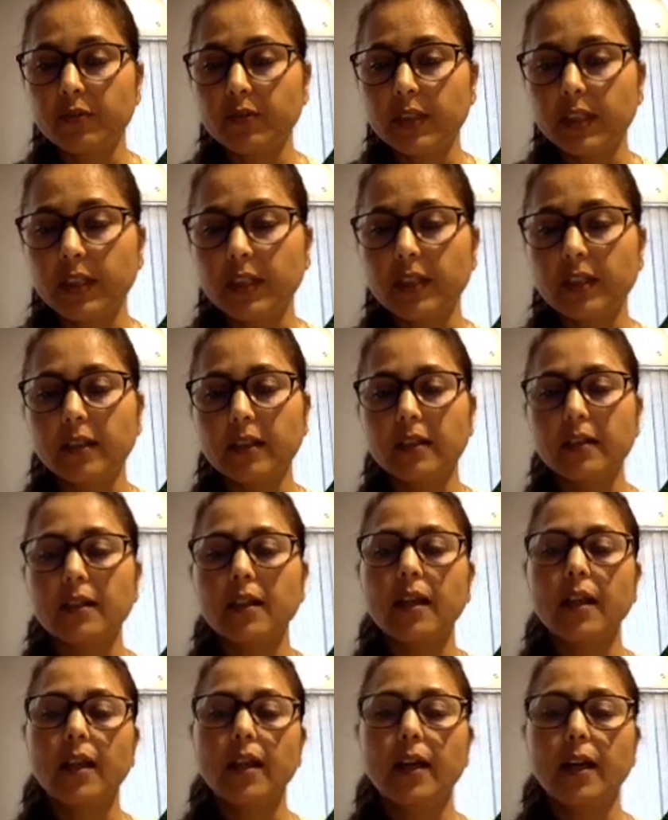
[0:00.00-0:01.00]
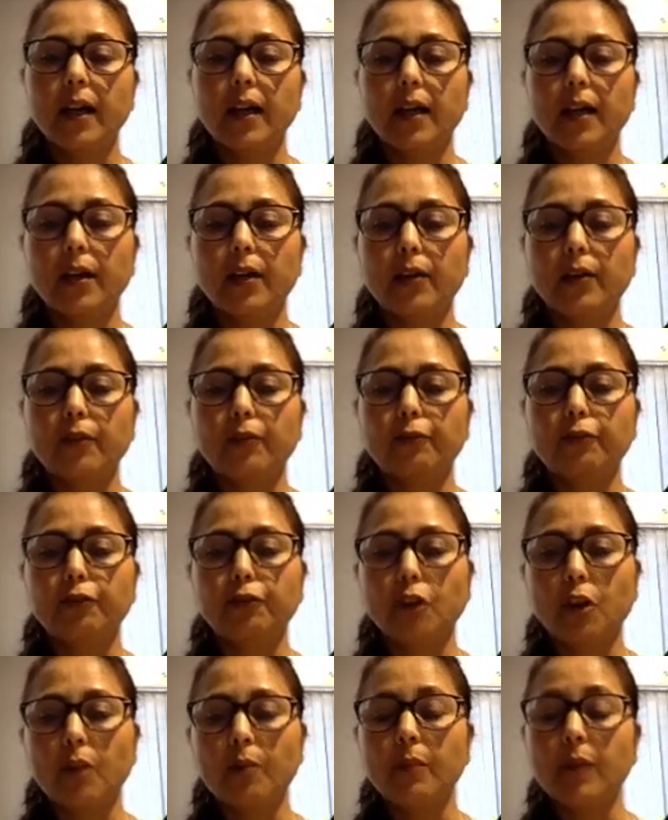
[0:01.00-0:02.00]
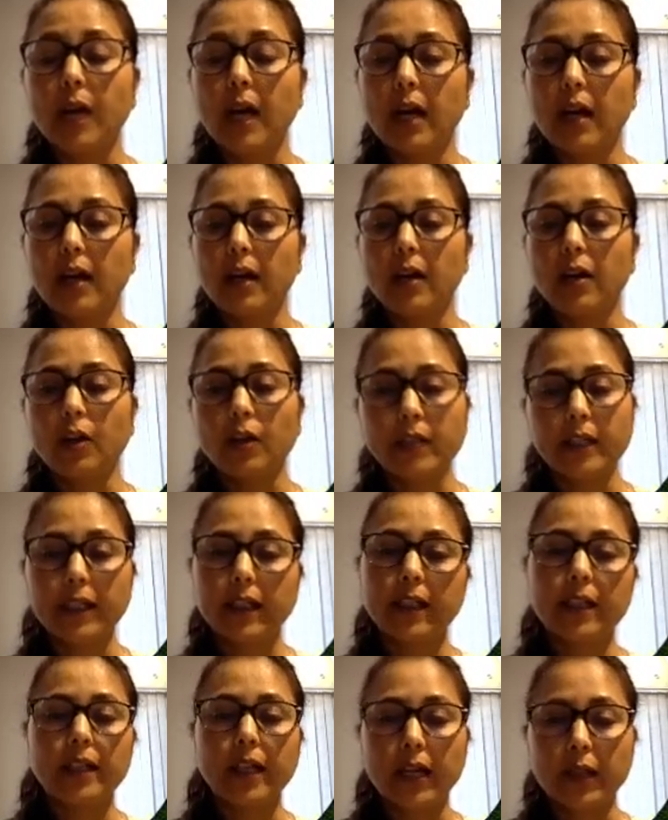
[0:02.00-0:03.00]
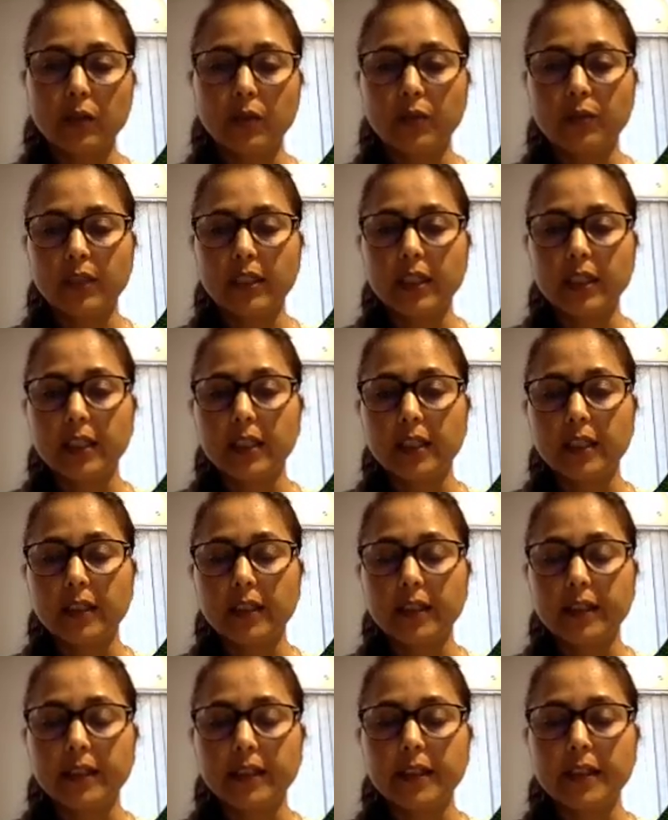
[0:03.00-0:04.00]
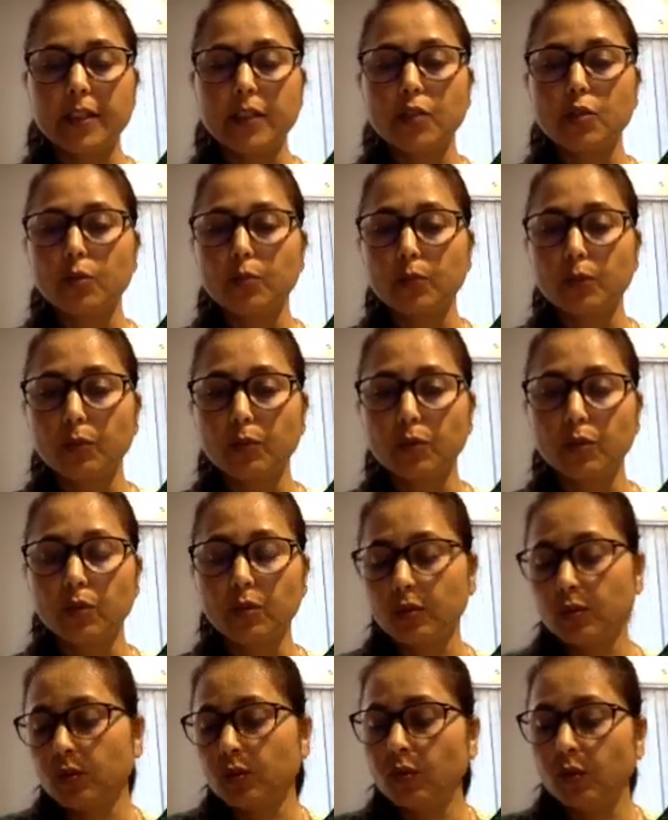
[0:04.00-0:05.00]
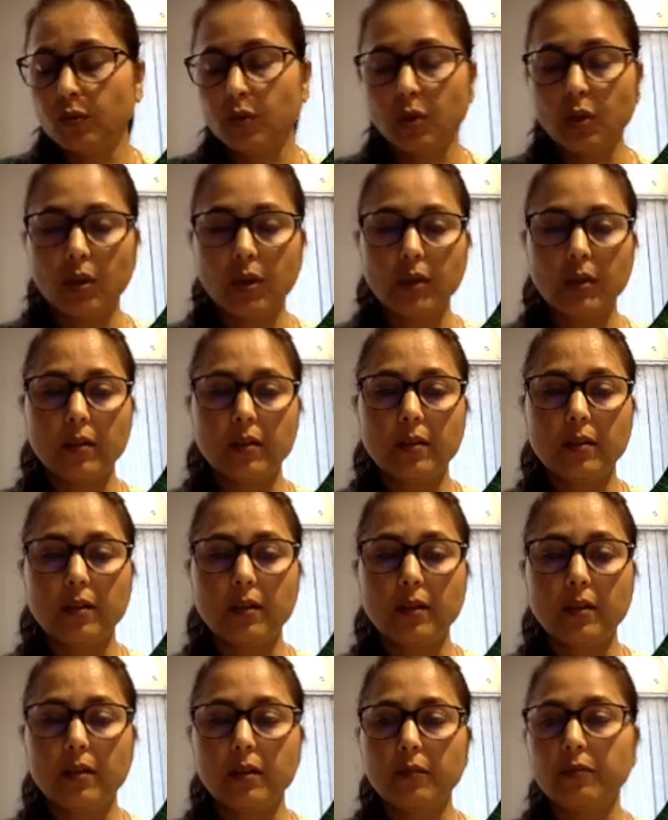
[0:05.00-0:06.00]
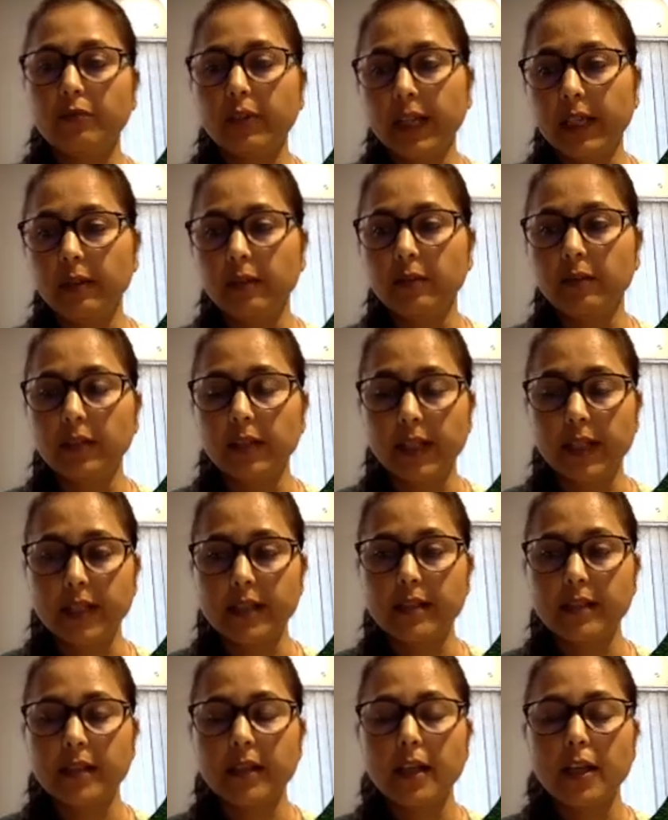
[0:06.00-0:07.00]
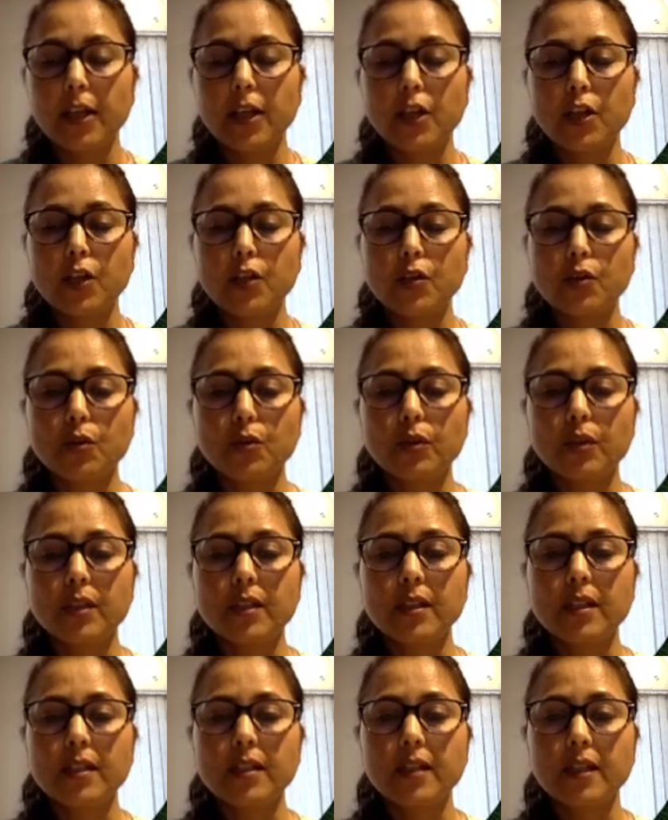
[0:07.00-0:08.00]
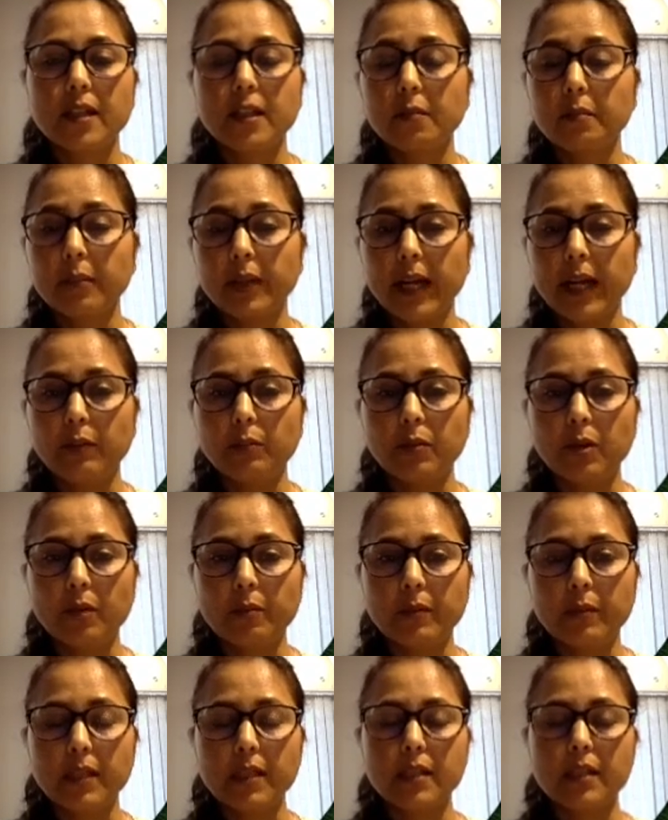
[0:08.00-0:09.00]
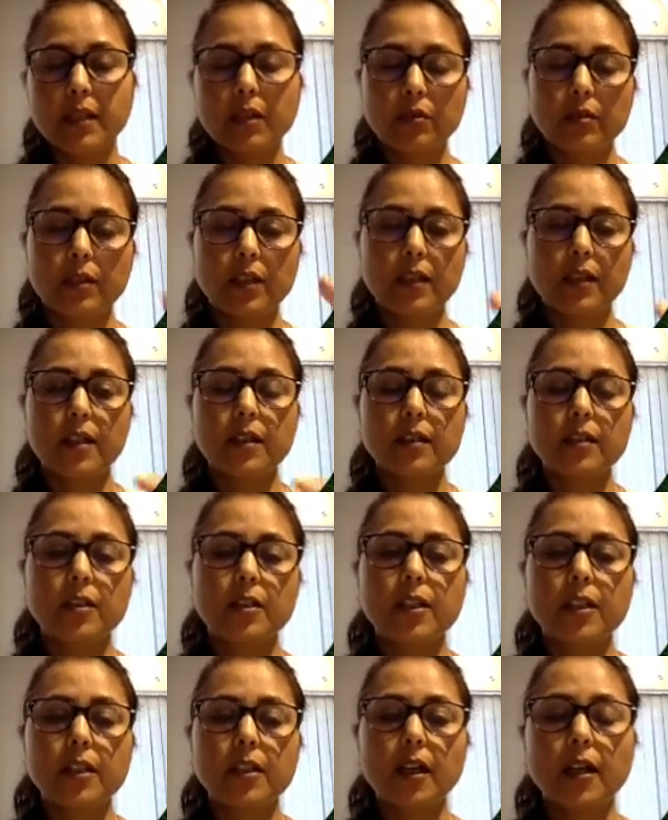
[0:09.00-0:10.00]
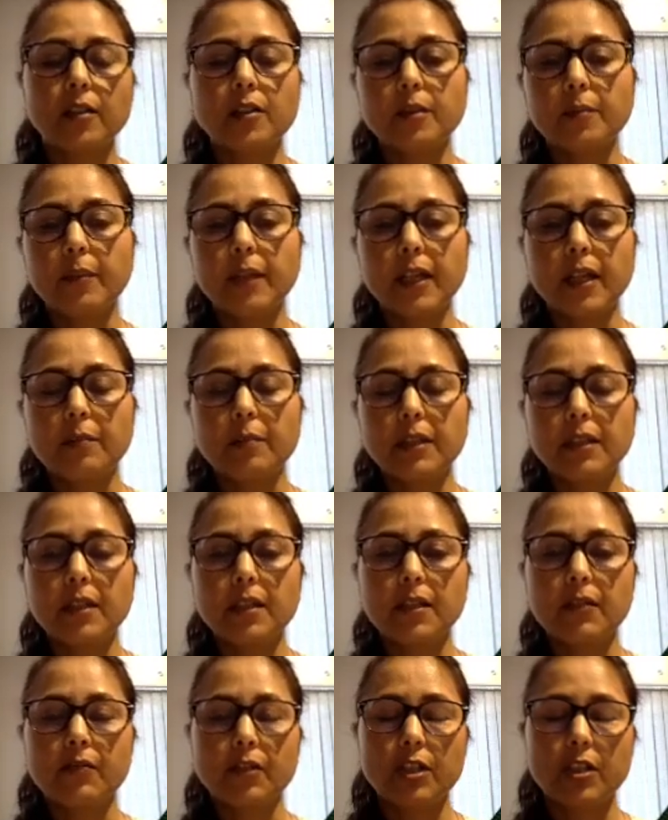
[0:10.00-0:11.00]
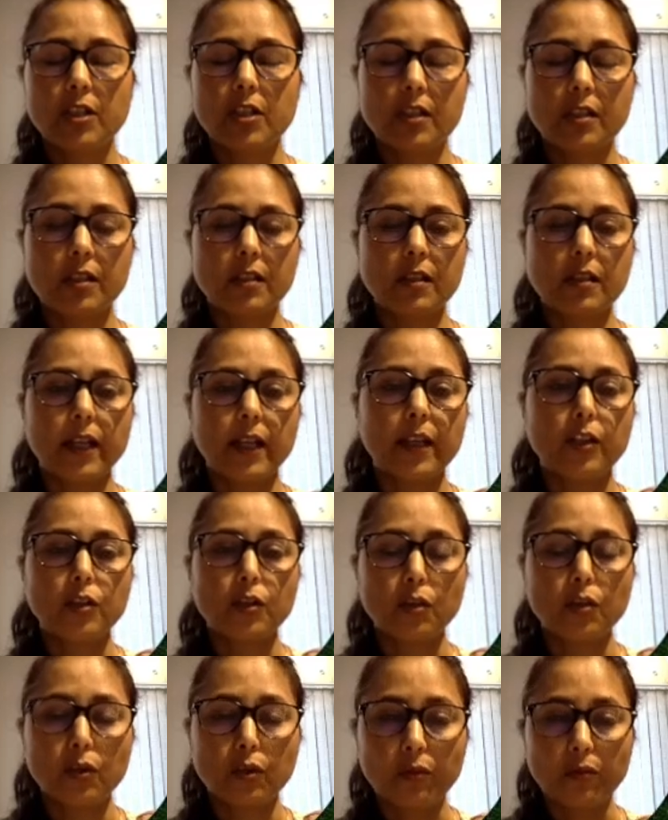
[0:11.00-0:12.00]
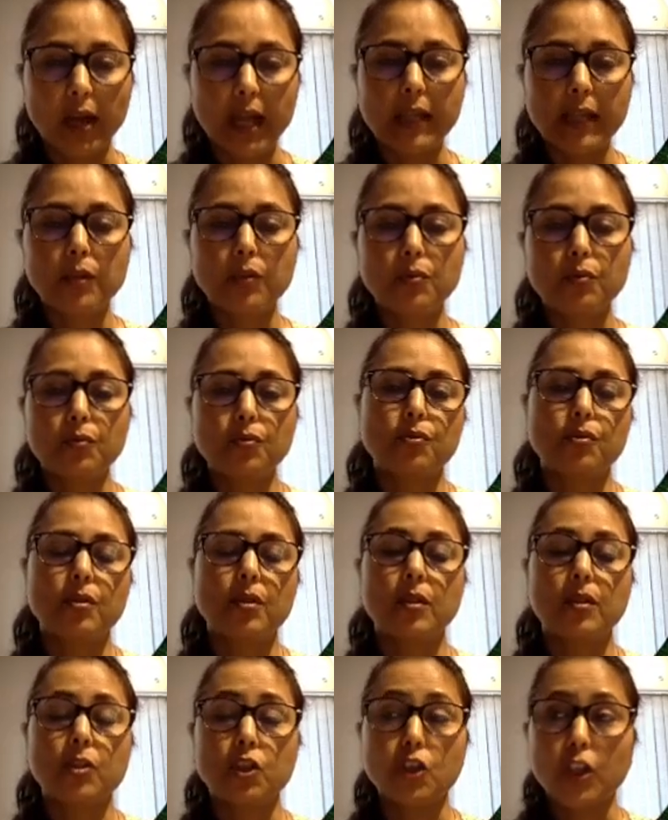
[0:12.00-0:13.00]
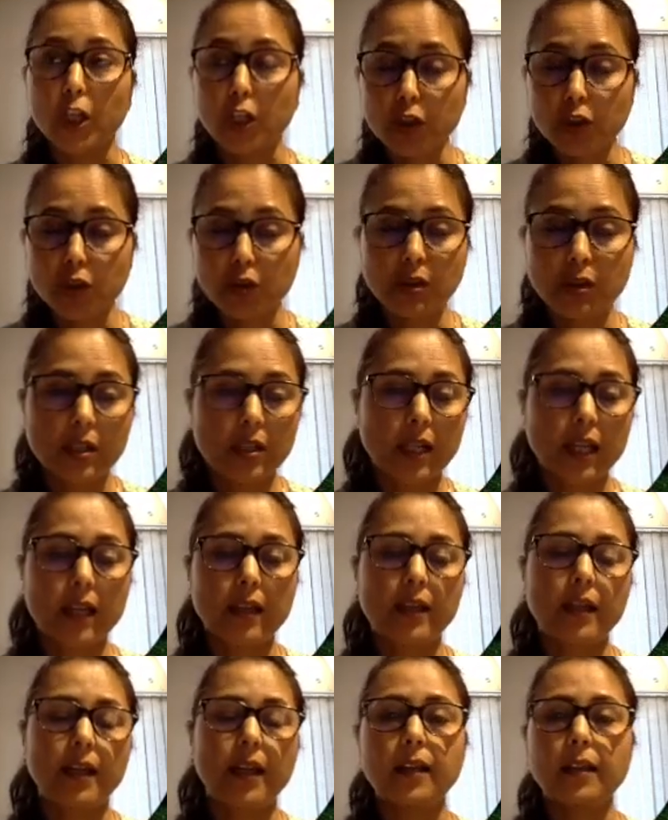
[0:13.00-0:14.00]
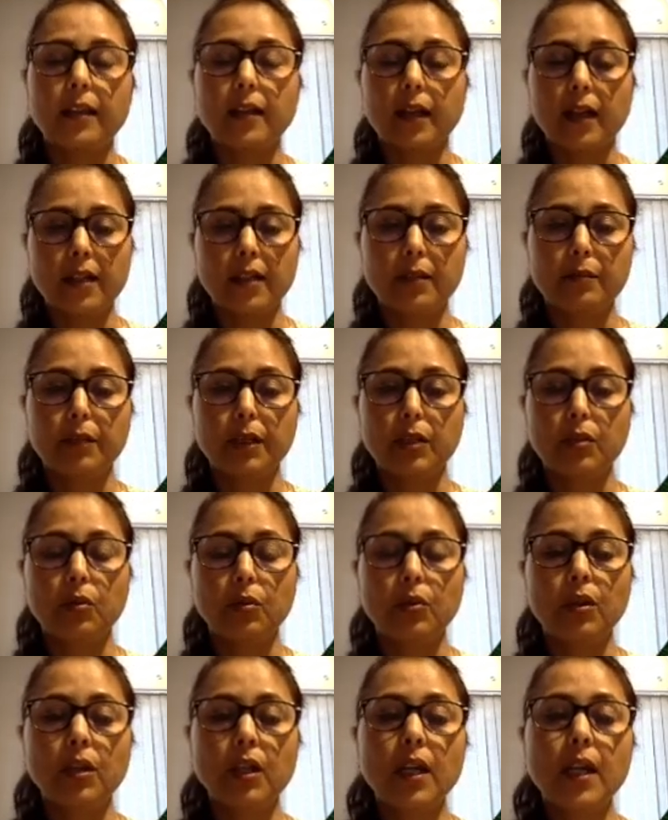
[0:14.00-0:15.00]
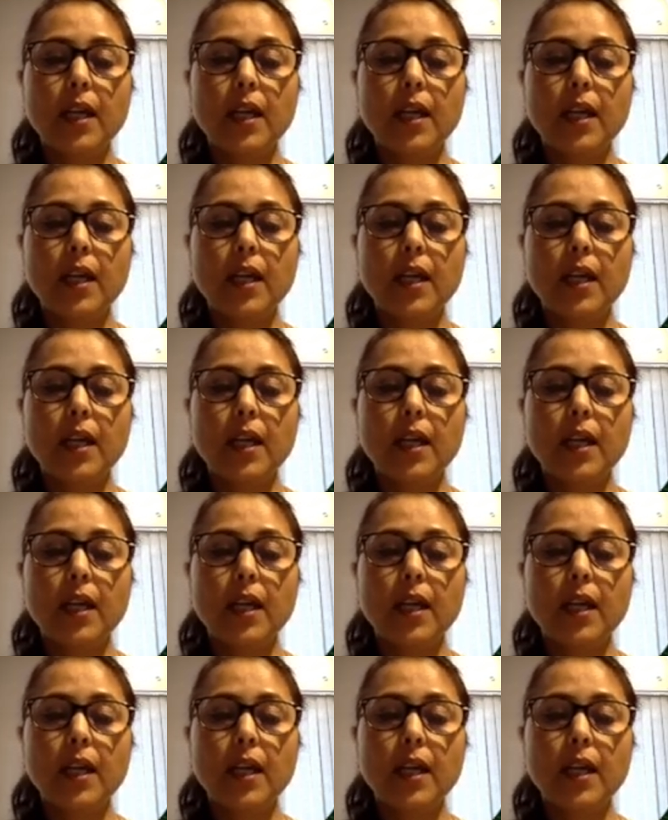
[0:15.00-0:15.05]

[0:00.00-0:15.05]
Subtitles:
with care from authentic Ayurvedic ingredients to promote overall wellness. So this is their brand promise. Now there are 3 other parameters, which is like your values, the change you desire, and the ultimate goal.